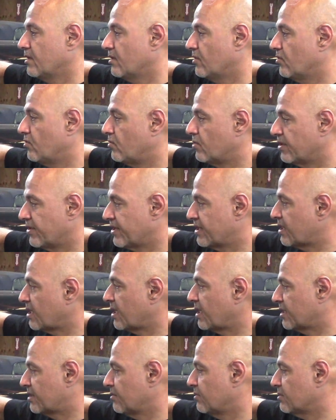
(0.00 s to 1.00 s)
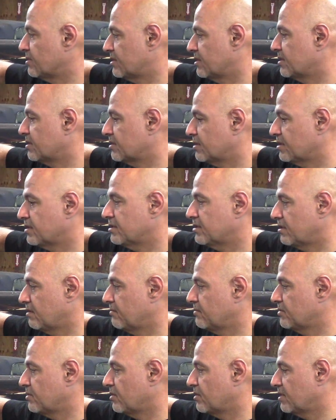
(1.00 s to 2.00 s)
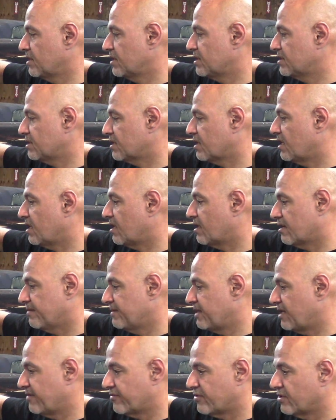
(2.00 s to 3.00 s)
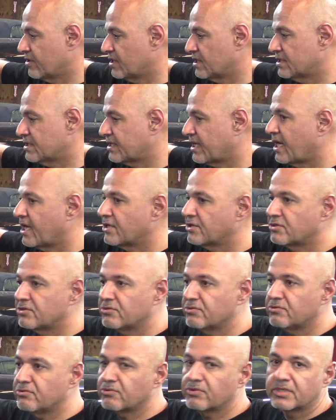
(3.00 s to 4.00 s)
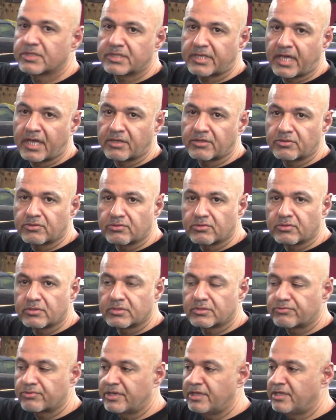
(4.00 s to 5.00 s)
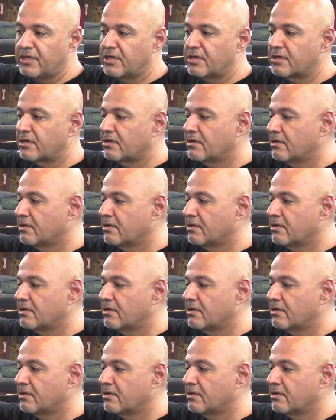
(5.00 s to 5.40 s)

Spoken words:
all of the diagnostic systems on this car. I mean, I've got the scan tool. The scan tool's reading